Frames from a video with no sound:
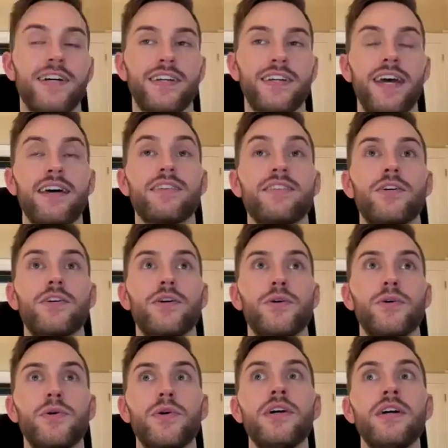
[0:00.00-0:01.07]
Yeah.
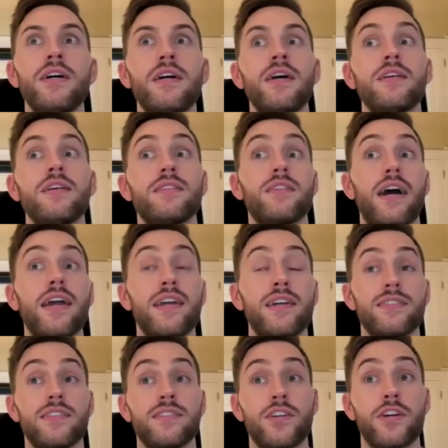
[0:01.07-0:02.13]
So
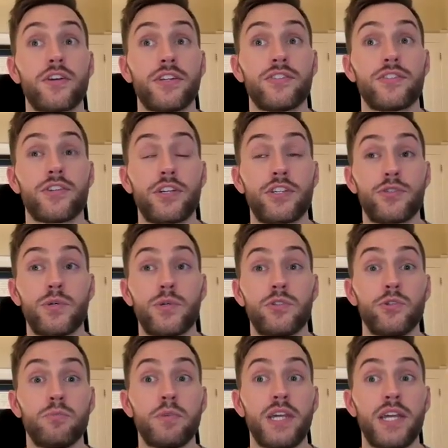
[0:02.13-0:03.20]
science is already starting to
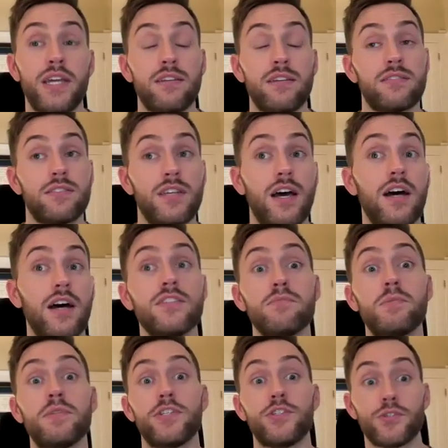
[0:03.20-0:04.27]
illuminate tons
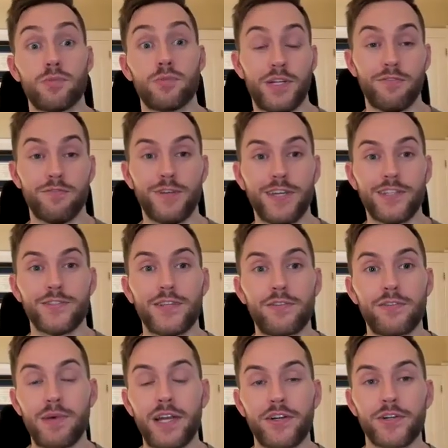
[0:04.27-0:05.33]
of potential benefits
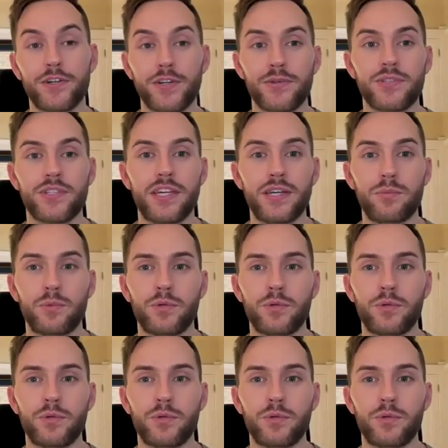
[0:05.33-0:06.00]
of microdosing,